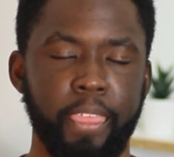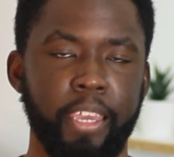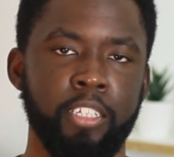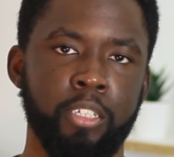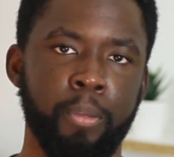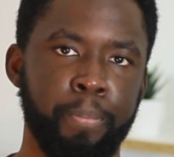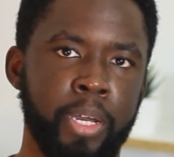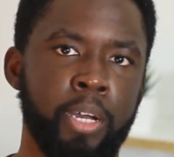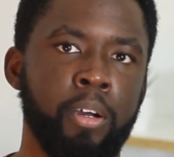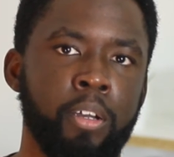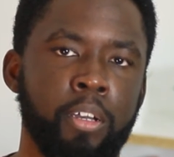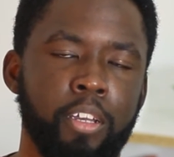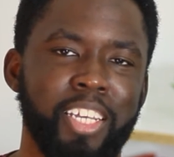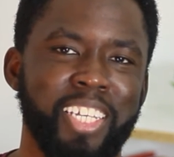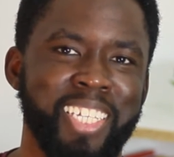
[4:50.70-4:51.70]
it's about
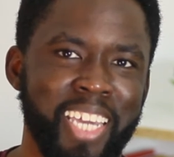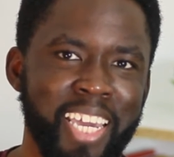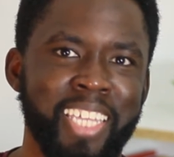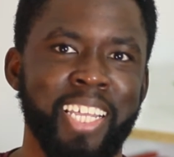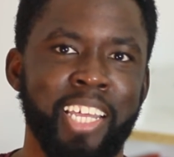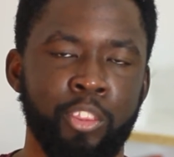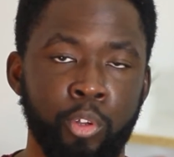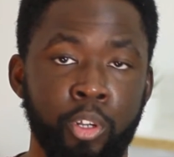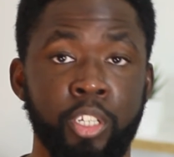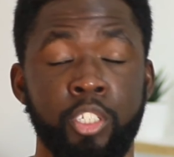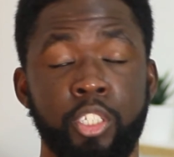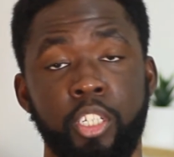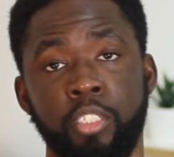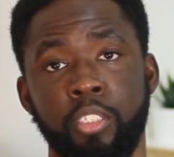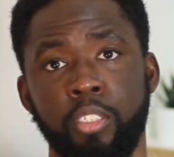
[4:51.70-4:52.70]
getting that
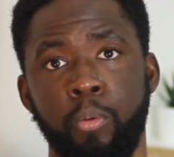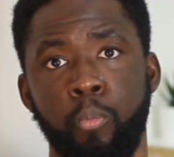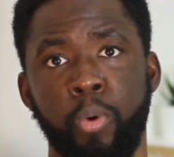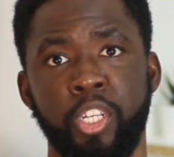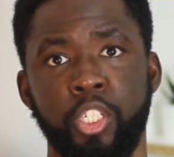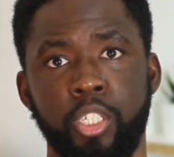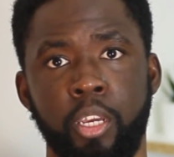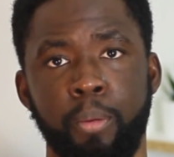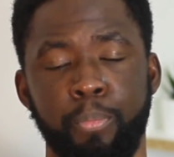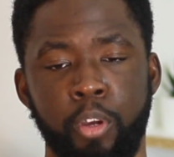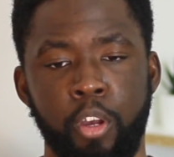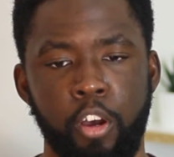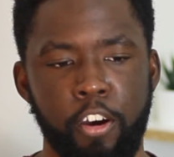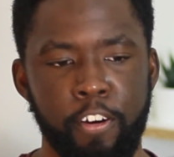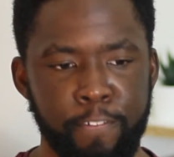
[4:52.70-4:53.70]
knowledge in some way, shape
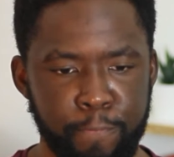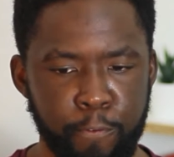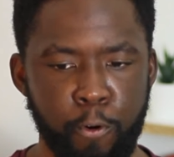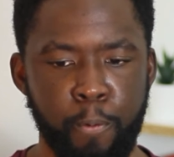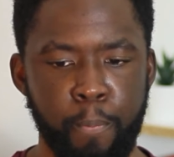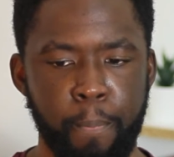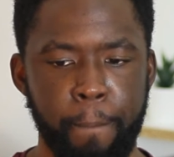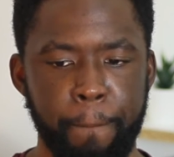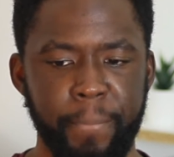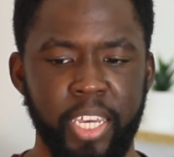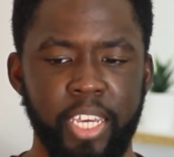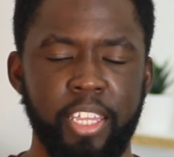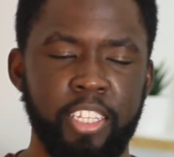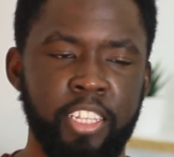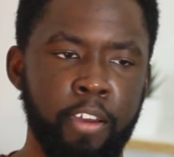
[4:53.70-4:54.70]
or form.
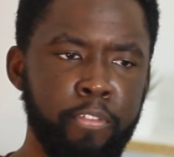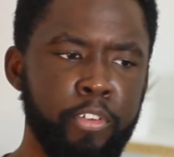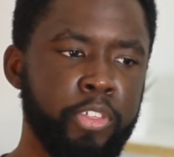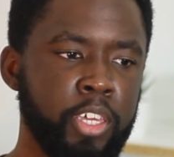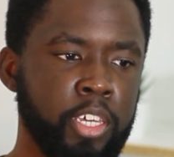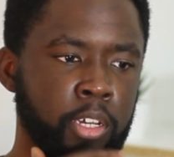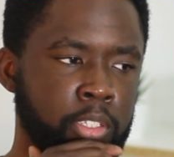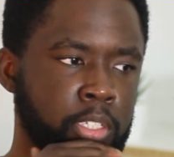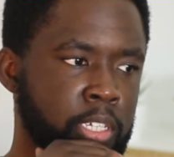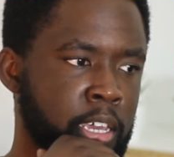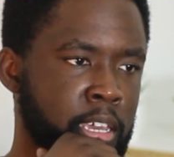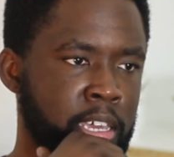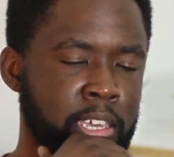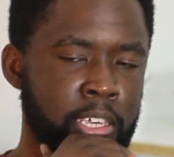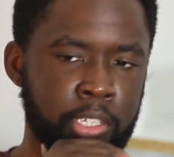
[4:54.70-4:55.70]
The other thing I'd say
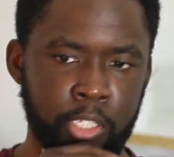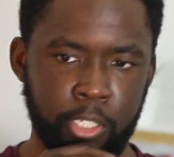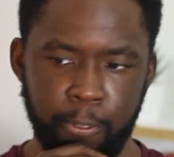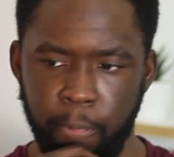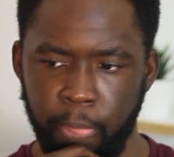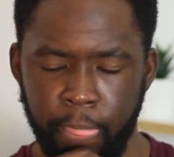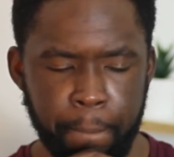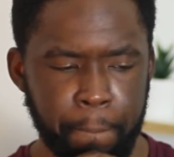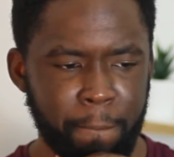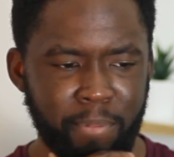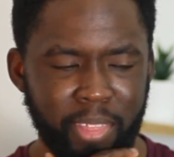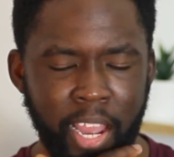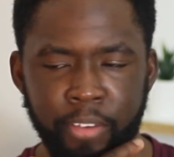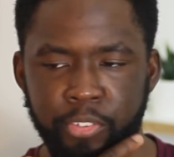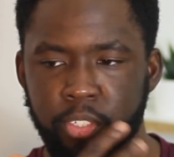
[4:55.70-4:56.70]
is
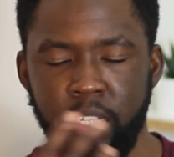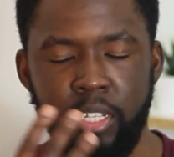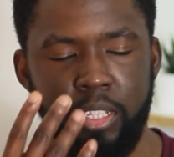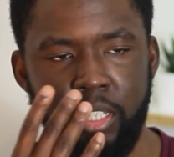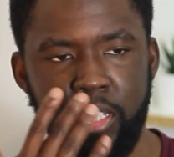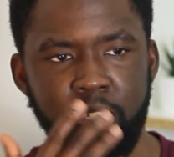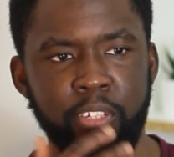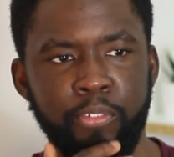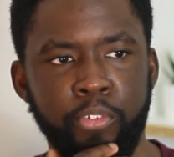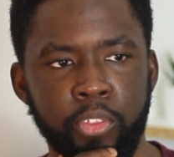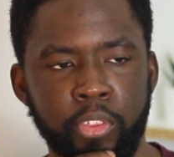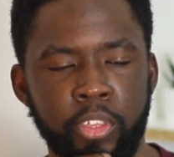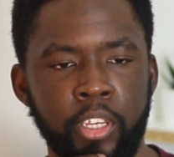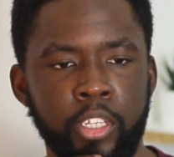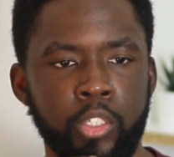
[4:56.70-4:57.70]
I've seen these
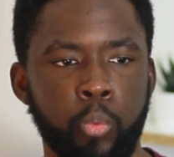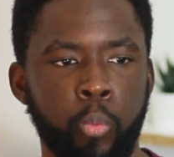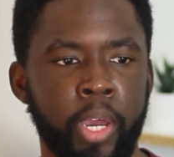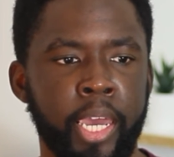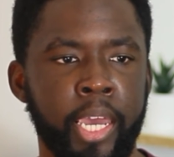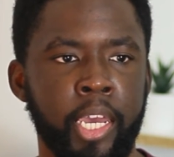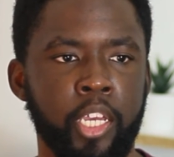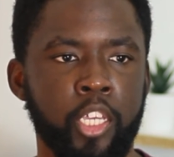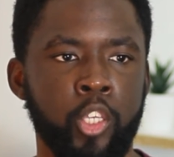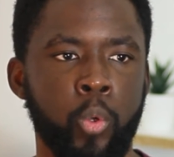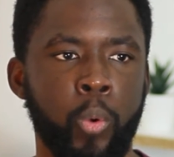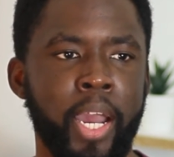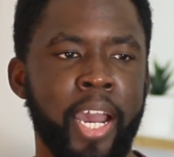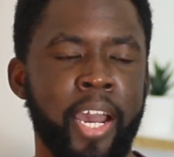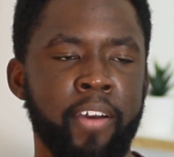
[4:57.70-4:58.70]
different things where you
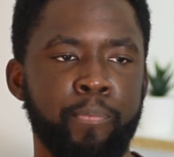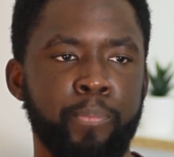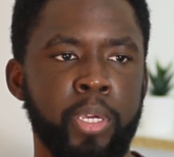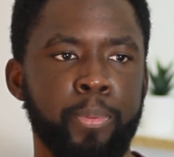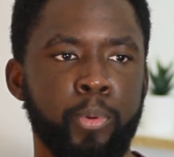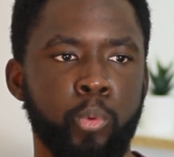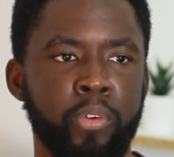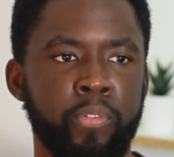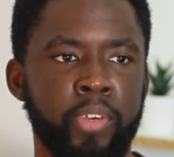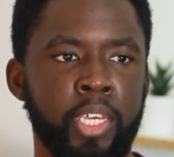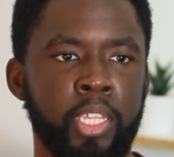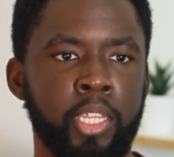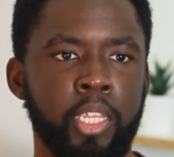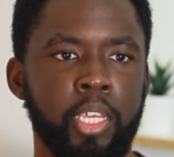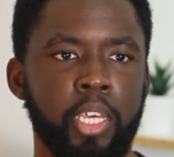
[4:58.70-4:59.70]
have people
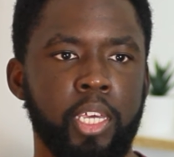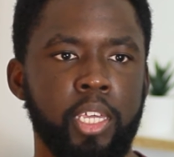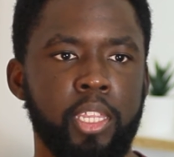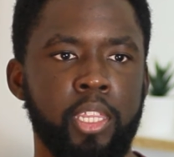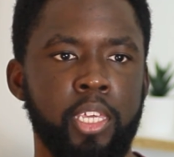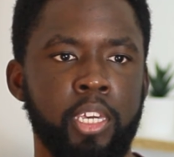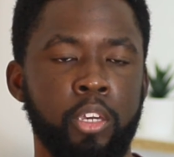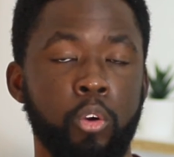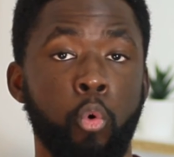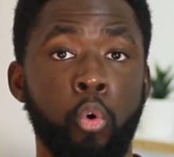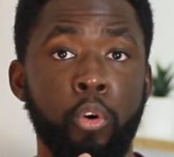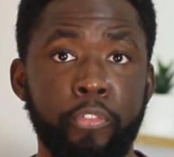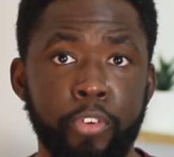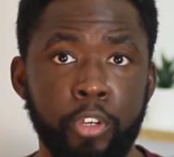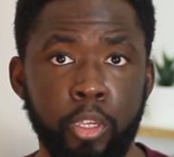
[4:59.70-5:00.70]
within the
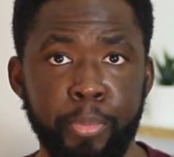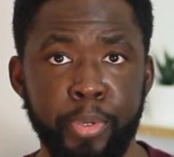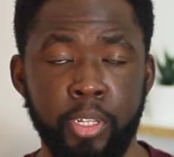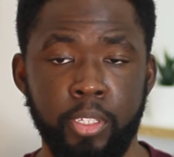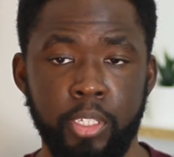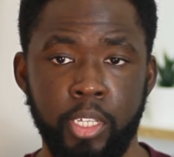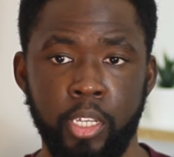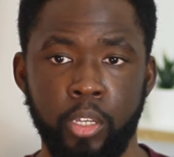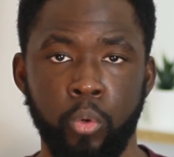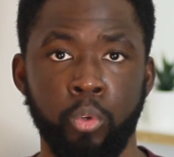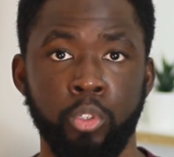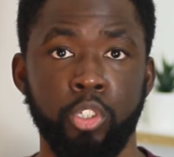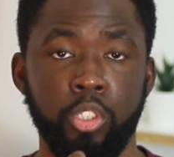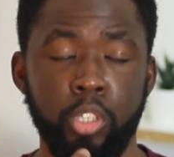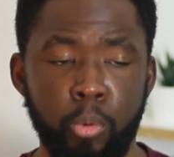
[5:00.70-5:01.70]
author community or
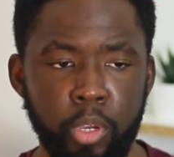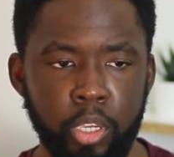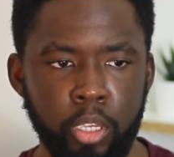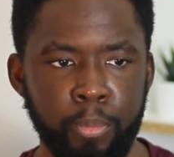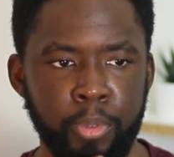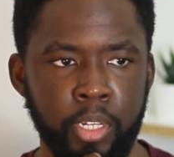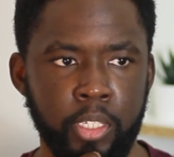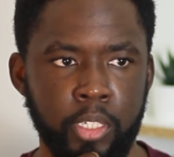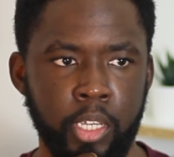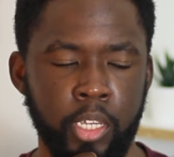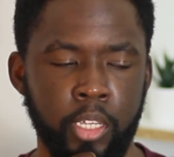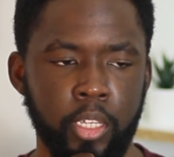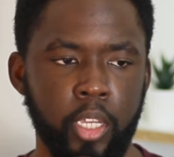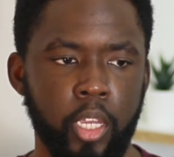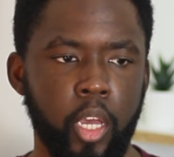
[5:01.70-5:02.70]
Stoic
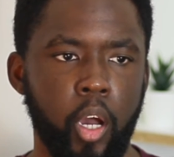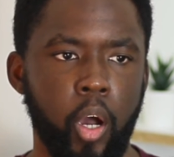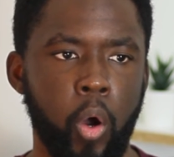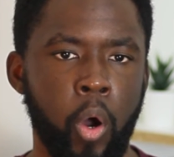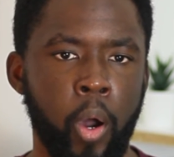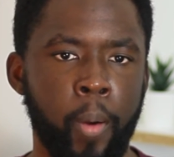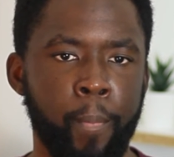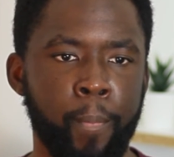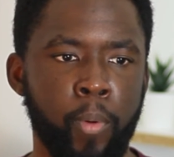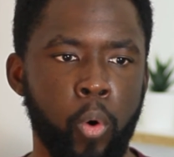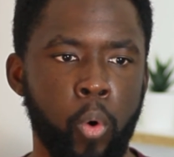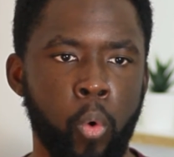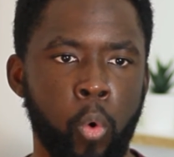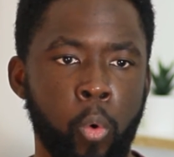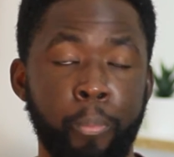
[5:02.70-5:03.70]
community, or